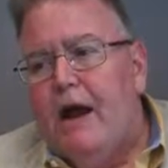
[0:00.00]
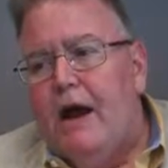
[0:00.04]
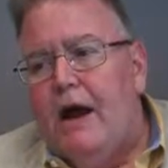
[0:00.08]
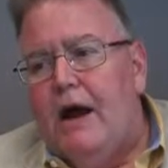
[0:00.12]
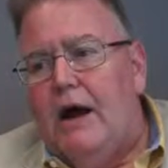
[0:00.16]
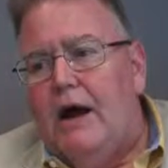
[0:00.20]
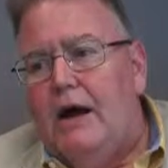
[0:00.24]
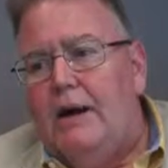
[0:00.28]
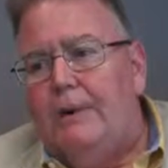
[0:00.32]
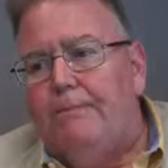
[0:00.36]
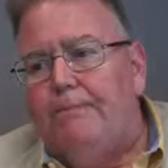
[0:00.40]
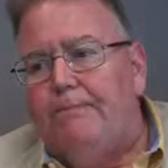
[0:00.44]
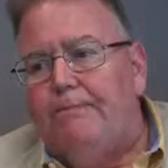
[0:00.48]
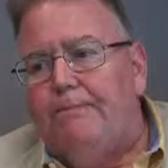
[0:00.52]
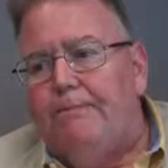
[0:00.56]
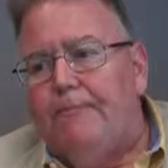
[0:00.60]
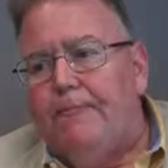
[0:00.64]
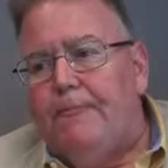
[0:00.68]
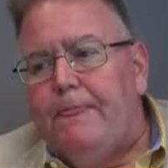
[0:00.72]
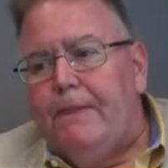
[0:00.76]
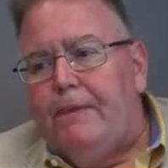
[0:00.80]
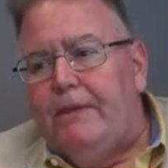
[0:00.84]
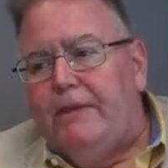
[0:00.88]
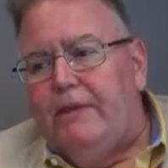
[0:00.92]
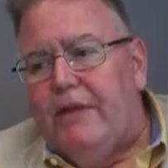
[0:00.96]

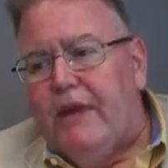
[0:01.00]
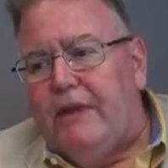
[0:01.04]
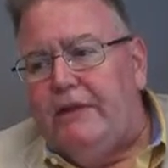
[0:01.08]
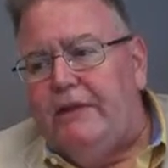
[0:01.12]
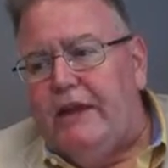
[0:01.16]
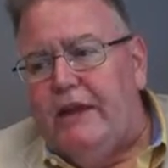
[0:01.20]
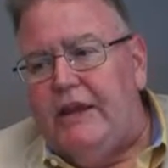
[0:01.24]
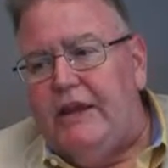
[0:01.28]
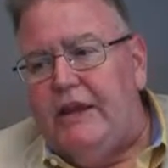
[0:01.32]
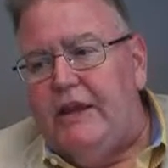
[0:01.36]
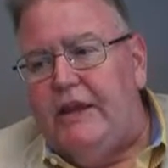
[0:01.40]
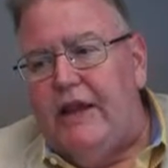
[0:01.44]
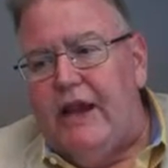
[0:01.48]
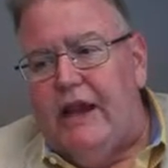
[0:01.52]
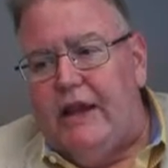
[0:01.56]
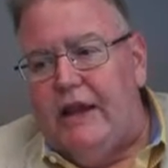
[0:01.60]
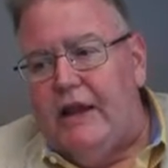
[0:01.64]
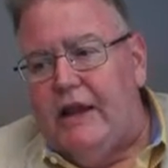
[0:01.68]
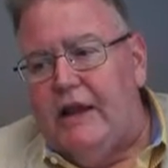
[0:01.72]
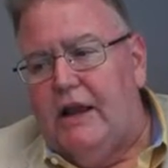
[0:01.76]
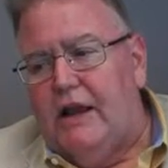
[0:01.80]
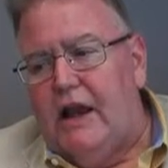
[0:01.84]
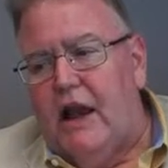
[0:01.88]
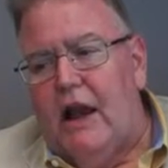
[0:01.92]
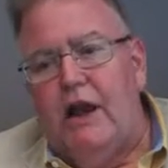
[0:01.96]
that they cannot
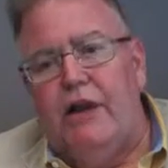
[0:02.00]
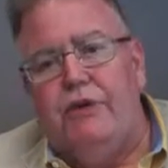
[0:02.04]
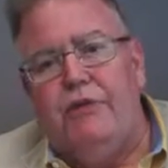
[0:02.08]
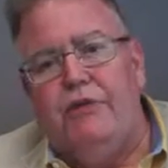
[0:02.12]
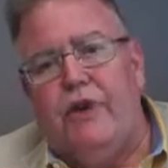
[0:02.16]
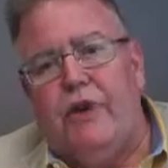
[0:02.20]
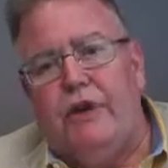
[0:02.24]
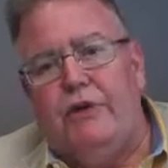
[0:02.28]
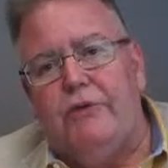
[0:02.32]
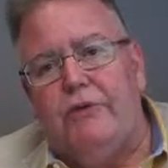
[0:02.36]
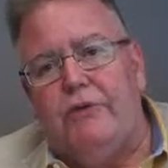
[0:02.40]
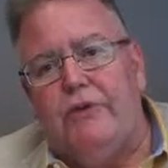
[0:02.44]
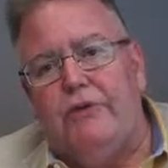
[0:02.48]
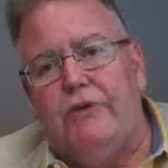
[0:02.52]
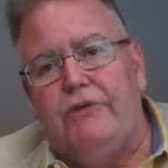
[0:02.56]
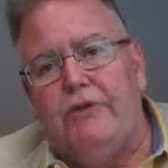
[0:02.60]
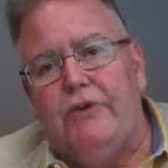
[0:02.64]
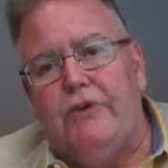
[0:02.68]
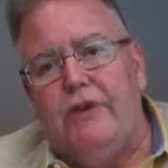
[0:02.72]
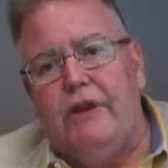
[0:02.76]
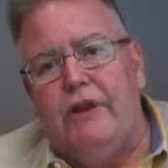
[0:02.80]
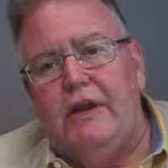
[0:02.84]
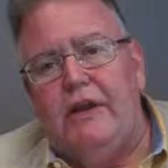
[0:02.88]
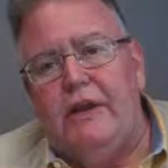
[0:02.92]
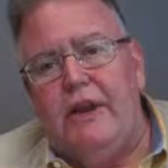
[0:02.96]
get a contract with the
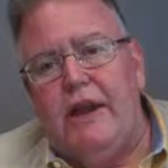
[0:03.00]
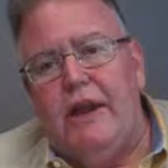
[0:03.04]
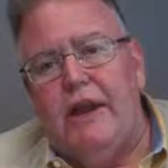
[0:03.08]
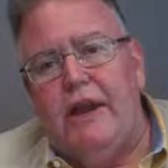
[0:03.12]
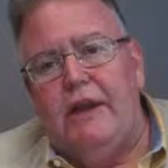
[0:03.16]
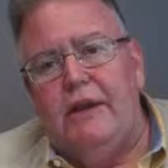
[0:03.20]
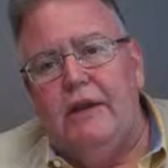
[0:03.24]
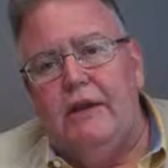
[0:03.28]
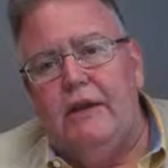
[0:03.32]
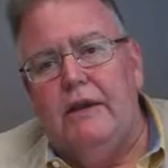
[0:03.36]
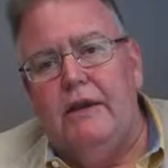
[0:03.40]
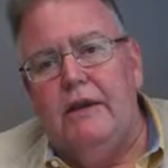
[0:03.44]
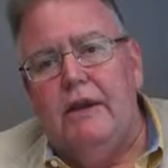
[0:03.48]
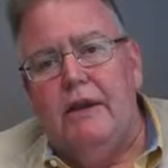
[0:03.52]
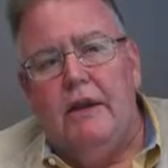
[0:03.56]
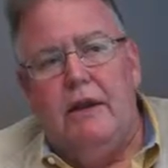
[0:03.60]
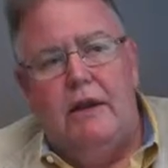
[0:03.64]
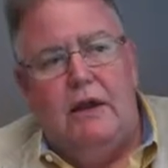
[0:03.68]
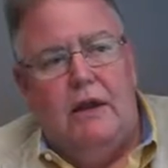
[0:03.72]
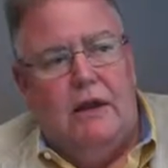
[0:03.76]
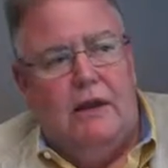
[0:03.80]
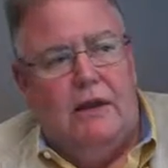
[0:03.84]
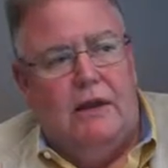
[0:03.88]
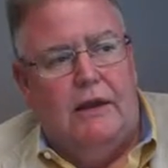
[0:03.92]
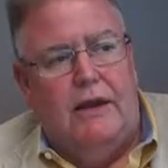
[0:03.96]
city of Canton
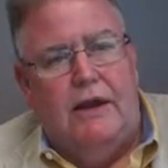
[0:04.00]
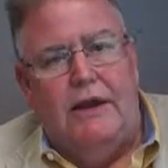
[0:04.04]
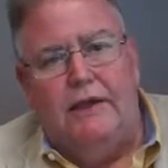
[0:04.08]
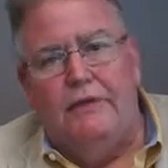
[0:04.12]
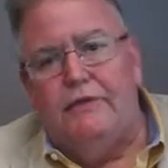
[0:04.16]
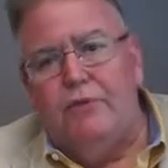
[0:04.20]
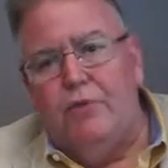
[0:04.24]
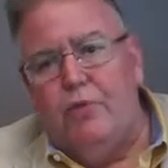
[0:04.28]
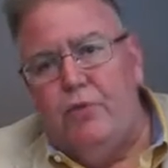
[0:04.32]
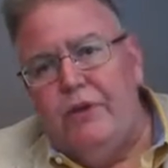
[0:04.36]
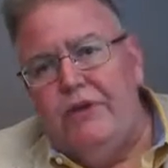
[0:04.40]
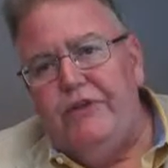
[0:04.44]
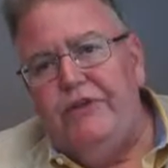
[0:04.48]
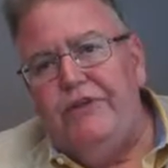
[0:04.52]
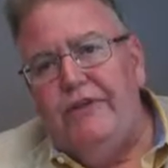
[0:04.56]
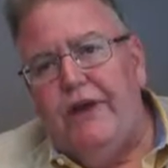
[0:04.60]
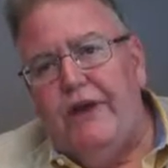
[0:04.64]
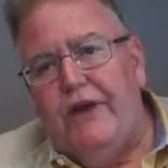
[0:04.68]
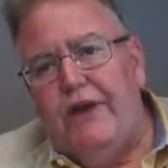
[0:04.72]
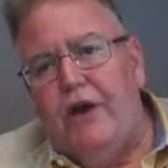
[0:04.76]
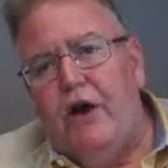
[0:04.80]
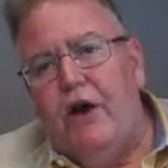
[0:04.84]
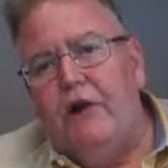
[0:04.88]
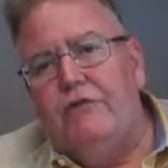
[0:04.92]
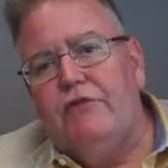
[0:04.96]
unless we
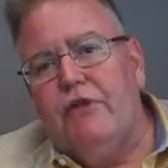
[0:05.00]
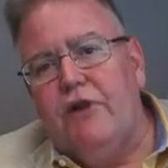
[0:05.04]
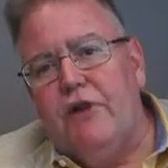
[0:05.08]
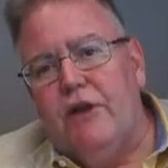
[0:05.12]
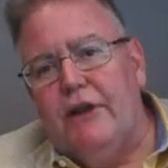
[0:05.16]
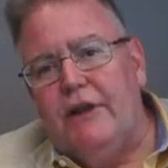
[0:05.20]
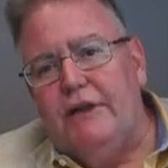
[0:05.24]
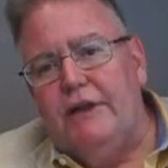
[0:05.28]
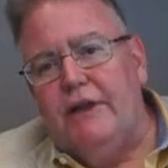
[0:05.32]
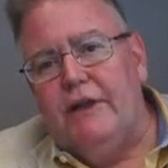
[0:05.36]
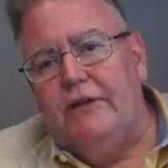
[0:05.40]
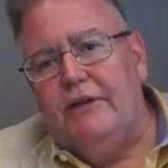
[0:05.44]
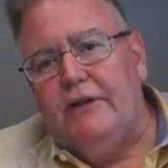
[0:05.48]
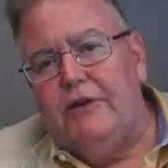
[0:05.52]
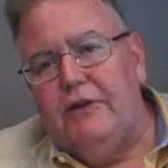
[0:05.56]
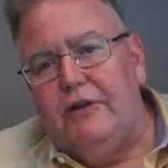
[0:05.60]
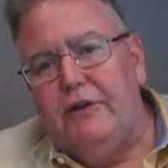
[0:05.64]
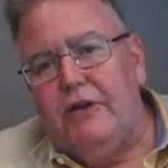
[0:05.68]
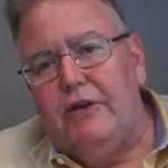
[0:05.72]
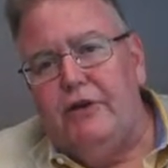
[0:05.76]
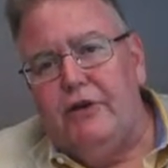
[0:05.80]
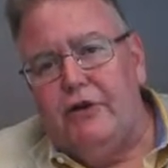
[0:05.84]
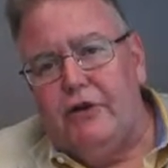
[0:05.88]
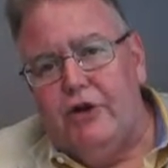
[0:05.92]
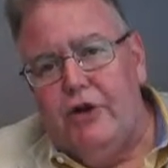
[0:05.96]
sign off on it that
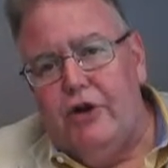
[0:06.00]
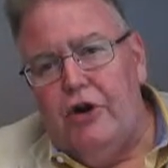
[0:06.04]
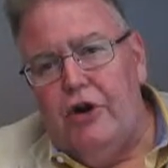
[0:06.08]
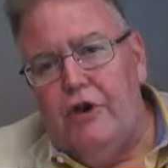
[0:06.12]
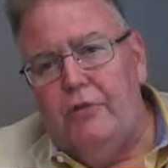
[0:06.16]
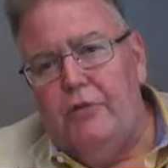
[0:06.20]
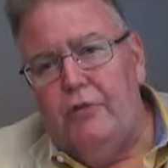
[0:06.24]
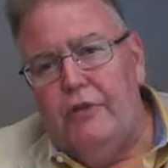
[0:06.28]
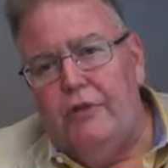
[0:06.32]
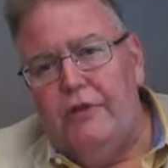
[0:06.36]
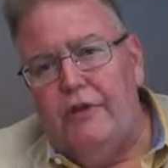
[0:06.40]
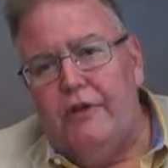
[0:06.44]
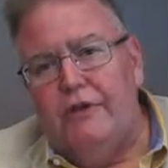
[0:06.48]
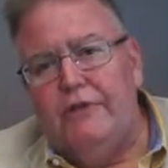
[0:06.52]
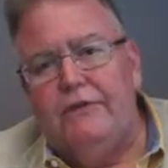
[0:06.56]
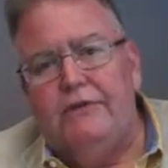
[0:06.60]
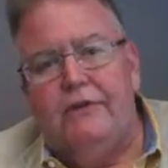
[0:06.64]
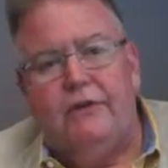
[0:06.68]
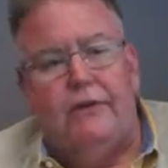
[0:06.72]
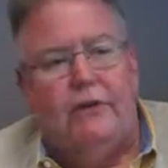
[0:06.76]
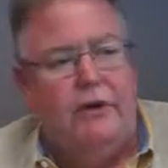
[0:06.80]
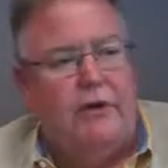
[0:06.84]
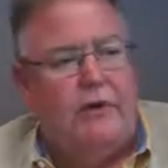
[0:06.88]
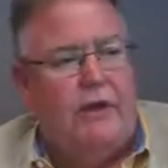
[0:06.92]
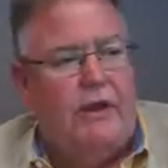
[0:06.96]
they're either current with
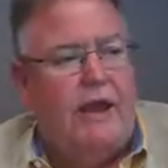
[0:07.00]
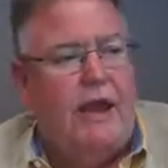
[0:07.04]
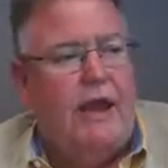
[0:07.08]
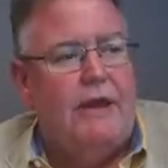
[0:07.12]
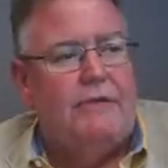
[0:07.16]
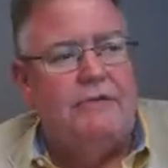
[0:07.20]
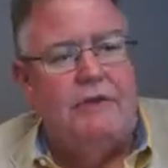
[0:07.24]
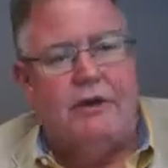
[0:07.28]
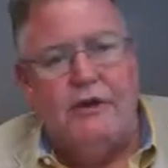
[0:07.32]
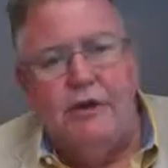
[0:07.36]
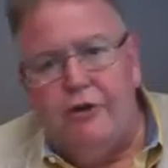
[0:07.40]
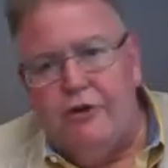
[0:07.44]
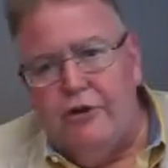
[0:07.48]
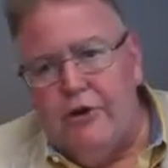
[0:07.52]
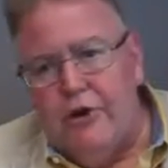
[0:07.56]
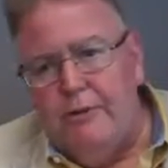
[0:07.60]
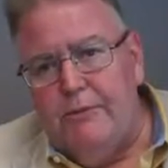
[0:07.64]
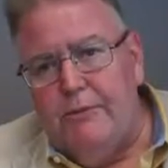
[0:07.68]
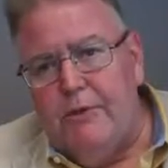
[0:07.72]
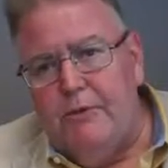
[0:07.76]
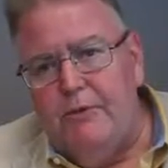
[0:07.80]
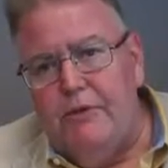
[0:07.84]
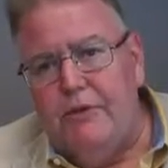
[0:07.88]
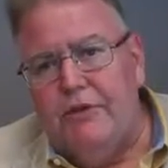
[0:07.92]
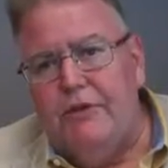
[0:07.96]
us or they have an
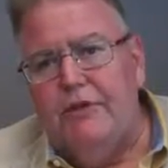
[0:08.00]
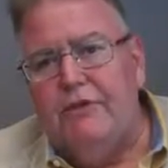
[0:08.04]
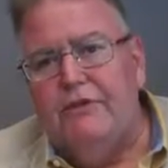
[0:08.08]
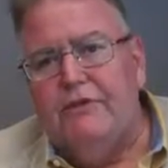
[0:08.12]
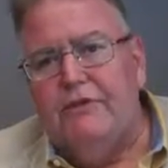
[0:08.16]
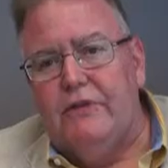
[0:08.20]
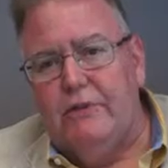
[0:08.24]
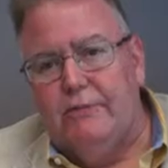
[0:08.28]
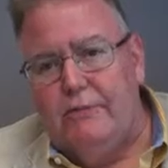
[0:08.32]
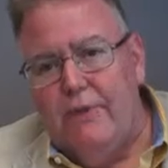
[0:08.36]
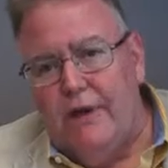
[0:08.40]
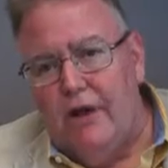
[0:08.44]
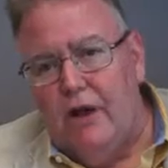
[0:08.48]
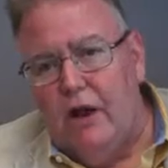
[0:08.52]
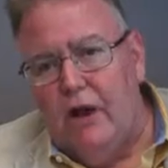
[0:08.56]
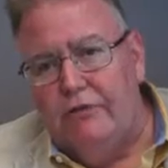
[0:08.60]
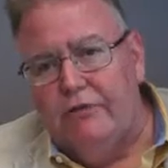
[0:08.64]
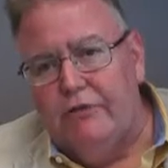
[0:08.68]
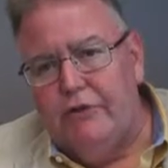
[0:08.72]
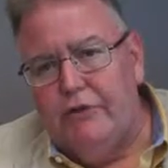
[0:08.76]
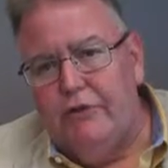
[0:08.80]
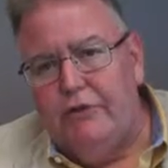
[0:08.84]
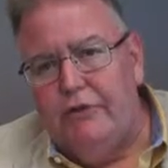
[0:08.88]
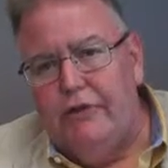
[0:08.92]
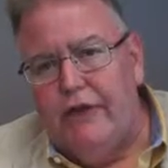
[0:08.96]
agreement with us to pay
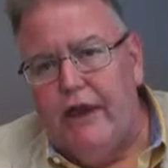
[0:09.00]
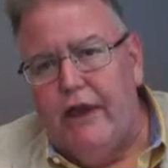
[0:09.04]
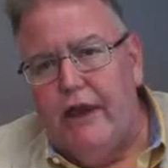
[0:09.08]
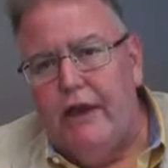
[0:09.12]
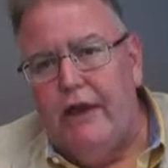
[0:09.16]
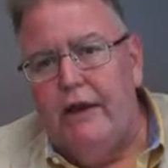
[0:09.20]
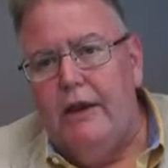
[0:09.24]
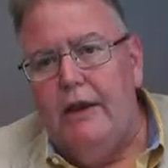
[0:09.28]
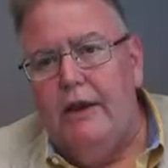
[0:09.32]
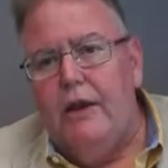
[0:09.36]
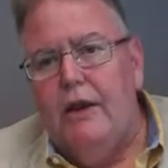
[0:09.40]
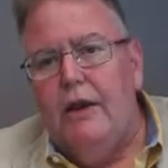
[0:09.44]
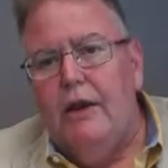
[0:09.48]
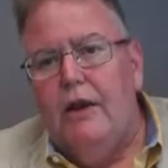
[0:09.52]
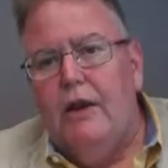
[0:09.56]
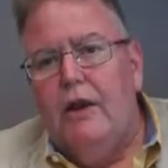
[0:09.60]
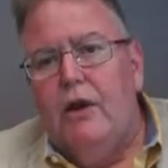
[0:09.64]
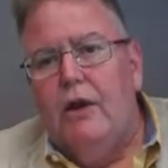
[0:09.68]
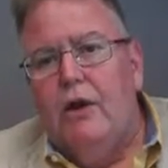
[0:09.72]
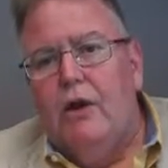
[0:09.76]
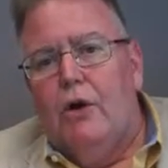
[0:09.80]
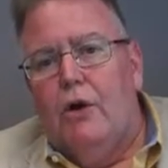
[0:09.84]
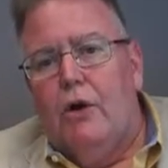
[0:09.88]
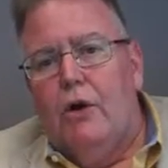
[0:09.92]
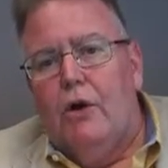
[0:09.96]
off their debt,
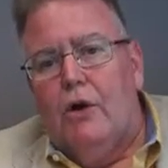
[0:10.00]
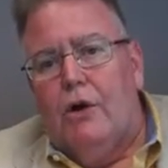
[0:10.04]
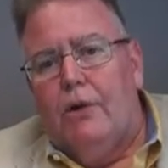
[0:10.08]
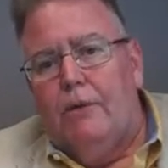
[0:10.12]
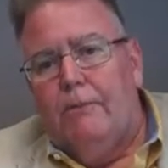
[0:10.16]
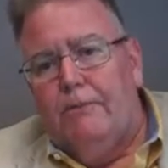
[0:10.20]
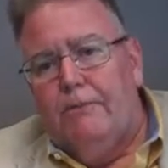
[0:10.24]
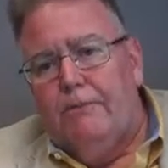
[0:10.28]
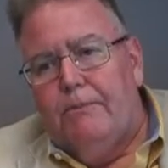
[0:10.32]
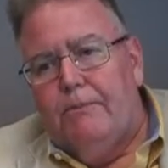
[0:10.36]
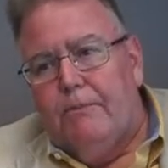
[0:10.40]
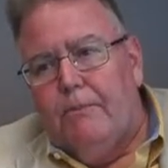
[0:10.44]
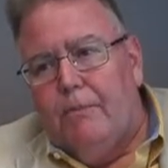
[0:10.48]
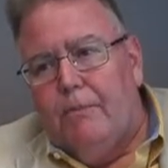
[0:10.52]
or